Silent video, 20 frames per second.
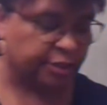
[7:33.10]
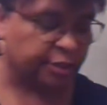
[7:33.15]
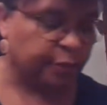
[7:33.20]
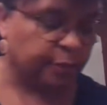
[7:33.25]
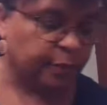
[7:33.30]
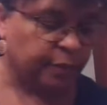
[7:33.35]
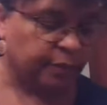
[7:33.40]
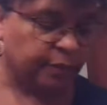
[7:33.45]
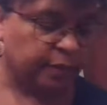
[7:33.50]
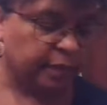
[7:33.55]

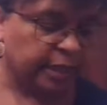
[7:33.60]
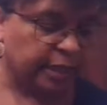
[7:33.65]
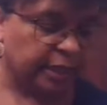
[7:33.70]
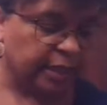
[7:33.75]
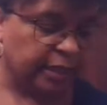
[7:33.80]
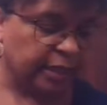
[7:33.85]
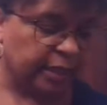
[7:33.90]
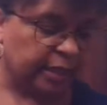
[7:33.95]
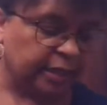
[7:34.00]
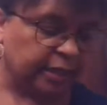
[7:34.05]
to put
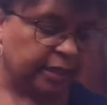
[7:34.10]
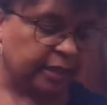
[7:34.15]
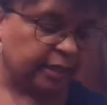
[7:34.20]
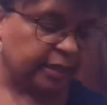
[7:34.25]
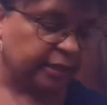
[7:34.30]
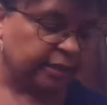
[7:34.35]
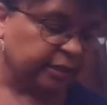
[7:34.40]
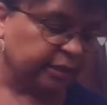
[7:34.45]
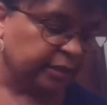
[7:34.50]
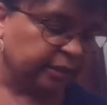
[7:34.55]

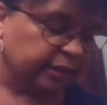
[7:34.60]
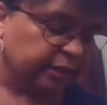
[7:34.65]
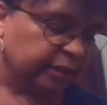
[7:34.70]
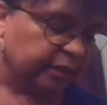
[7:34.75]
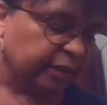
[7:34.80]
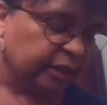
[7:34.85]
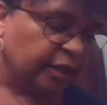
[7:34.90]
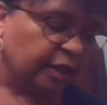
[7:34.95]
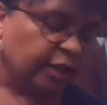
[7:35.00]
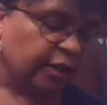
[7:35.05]
in
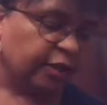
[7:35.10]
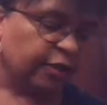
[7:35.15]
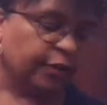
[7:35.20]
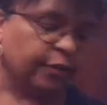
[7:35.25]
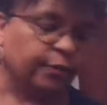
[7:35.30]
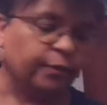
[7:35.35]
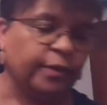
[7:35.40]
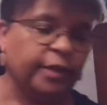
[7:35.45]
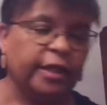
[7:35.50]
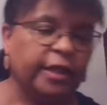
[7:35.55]

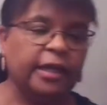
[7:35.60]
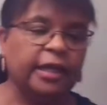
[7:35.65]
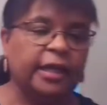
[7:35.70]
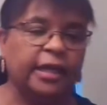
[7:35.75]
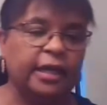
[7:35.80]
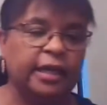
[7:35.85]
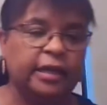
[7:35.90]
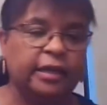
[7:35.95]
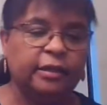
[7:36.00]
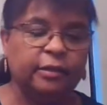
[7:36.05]

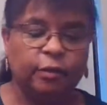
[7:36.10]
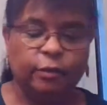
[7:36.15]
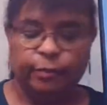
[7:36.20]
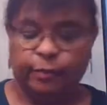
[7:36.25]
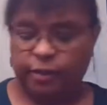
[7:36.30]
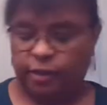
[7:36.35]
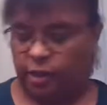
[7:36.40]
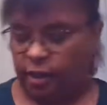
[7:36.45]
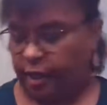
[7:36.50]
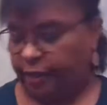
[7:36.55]
with
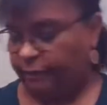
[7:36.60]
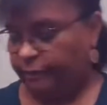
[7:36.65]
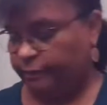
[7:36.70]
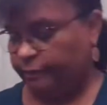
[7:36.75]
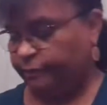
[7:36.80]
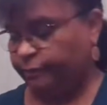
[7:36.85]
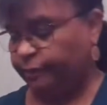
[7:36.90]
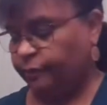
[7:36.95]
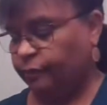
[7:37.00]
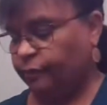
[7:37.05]

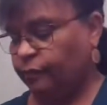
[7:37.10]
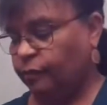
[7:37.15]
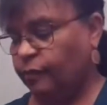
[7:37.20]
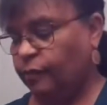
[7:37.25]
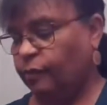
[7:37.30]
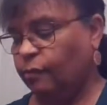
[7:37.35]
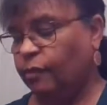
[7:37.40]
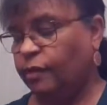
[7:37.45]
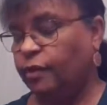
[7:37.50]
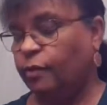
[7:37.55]

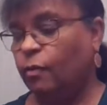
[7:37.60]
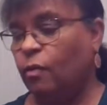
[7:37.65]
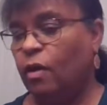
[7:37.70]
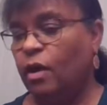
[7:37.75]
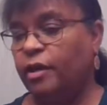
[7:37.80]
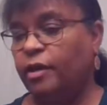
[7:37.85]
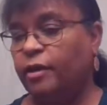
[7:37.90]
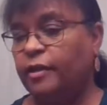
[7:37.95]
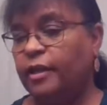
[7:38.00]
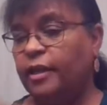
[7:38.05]
the
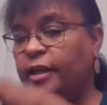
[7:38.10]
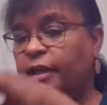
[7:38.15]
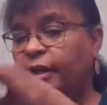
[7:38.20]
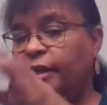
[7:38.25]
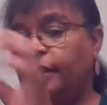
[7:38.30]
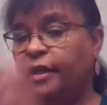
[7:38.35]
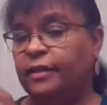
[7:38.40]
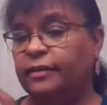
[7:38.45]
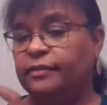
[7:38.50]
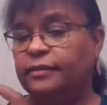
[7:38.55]
water that I
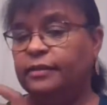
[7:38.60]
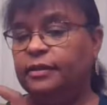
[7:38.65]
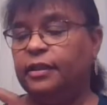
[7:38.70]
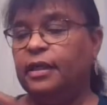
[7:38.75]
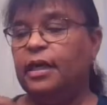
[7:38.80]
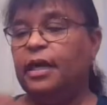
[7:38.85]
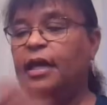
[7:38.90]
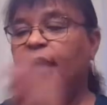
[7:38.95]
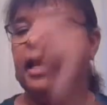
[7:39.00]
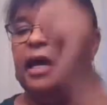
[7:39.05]
got,
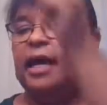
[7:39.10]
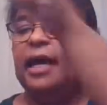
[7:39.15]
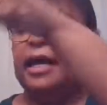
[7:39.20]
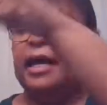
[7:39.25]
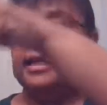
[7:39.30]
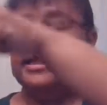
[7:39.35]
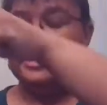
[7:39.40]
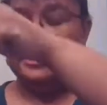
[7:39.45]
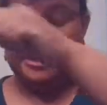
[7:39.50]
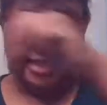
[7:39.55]
I
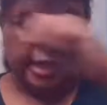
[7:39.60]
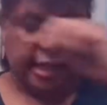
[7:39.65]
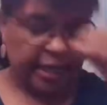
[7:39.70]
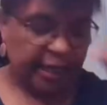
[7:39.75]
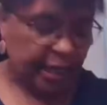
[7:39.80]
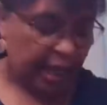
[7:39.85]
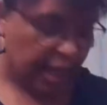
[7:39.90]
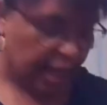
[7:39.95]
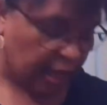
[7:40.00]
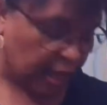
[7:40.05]
had to
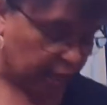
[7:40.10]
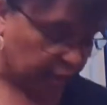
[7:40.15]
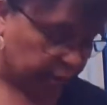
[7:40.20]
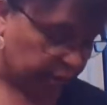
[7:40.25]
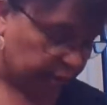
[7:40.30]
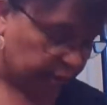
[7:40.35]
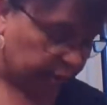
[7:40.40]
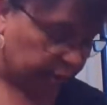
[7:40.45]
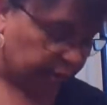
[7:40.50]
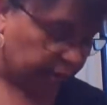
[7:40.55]
take
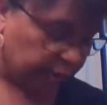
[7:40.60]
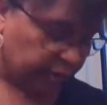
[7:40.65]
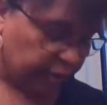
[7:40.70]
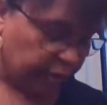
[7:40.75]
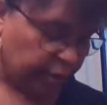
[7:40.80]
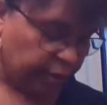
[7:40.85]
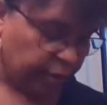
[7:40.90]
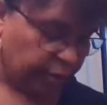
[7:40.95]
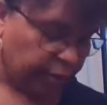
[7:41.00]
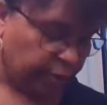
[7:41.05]
out
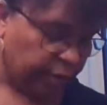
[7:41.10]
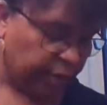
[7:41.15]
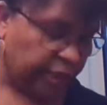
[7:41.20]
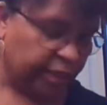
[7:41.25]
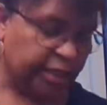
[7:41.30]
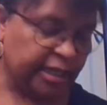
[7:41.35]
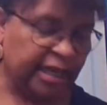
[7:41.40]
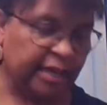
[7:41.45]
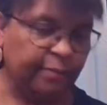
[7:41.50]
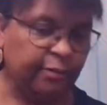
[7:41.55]

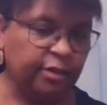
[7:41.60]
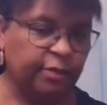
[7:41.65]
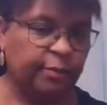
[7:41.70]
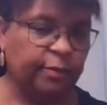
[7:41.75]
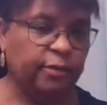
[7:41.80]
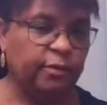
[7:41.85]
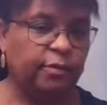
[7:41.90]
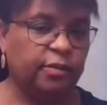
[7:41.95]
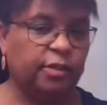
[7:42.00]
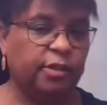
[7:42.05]
3
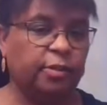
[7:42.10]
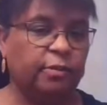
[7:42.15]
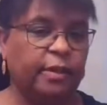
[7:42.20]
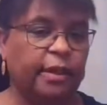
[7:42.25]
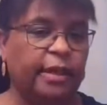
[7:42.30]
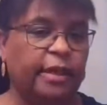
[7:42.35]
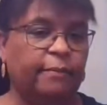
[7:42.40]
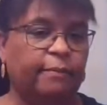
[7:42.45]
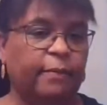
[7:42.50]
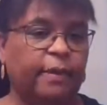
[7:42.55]
tablespoons. So
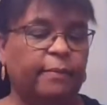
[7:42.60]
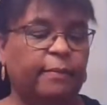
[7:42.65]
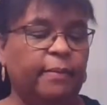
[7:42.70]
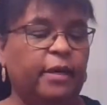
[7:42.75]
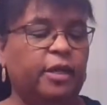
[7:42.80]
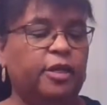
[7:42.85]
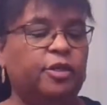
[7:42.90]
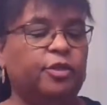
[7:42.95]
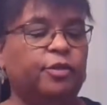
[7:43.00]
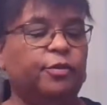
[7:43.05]
I had my
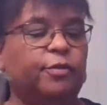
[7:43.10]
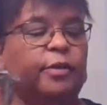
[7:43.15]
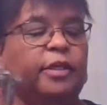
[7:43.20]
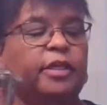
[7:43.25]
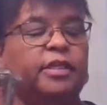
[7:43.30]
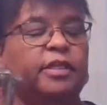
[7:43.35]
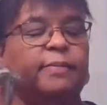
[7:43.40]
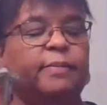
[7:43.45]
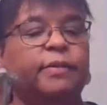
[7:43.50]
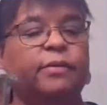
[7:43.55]

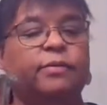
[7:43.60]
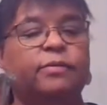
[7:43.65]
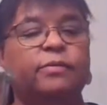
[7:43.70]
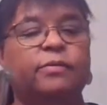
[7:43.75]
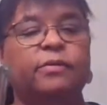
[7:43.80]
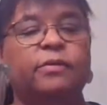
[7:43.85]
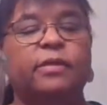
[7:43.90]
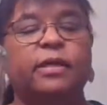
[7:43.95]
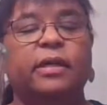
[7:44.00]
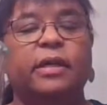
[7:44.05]
measuring
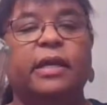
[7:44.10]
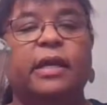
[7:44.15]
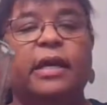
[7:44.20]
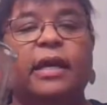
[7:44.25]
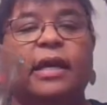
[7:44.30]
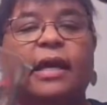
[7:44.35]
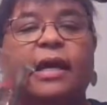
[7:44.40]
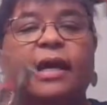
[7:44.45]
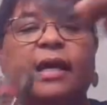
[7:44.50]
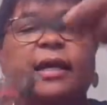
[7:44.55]

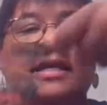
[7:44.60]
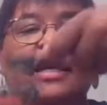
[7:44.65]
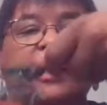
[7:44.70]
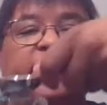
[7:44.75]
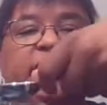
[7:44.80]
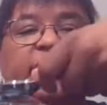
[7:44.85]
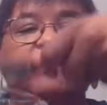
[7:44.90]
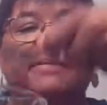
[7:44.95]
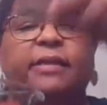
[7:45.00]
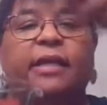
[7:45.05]
spoons, and I
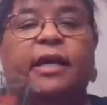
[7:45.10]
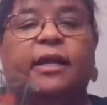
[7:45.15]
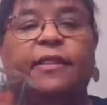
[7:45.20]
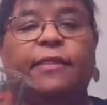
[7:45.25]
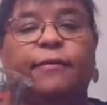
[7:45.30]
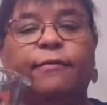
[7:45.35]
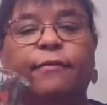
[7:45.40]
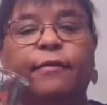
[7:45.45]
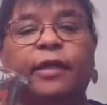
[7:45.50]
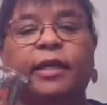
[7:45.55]
dumped
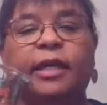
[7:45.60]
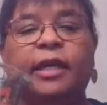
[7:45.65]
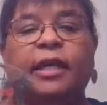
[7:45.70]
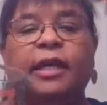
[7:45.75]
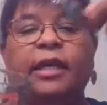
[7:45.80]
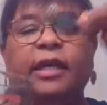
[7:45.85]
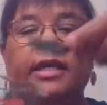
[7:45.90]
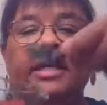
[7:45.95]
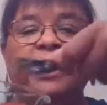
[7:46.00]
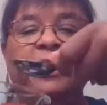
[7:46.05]
out
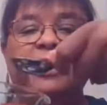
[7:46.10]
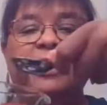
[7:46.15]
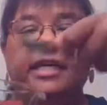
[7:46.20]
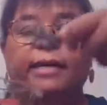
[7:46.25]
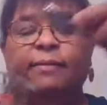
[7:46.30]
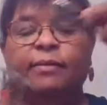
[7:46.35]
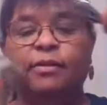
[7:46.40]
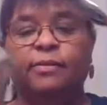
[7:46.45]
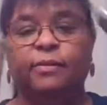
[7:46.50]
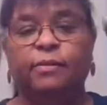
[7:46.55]
3
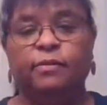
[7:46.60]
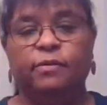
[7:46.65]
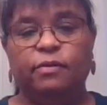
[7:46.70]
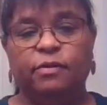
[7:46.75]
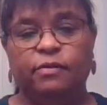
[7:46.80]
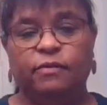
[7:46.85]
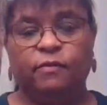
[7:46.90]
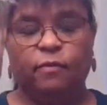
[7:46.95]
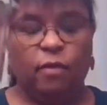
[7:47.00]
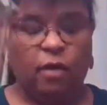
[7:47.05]

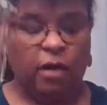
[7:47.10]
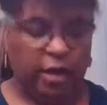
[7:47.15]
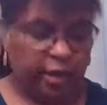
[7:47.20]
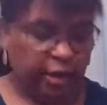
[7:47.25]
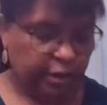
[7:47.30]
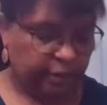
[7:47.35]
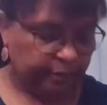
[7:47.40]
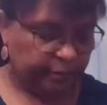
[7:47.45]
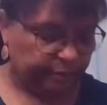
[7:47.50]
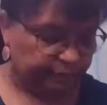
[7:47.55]
tablespoons of
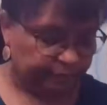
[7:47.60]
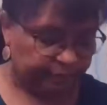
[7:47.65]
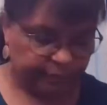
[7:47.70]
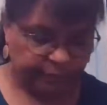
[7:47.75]
water.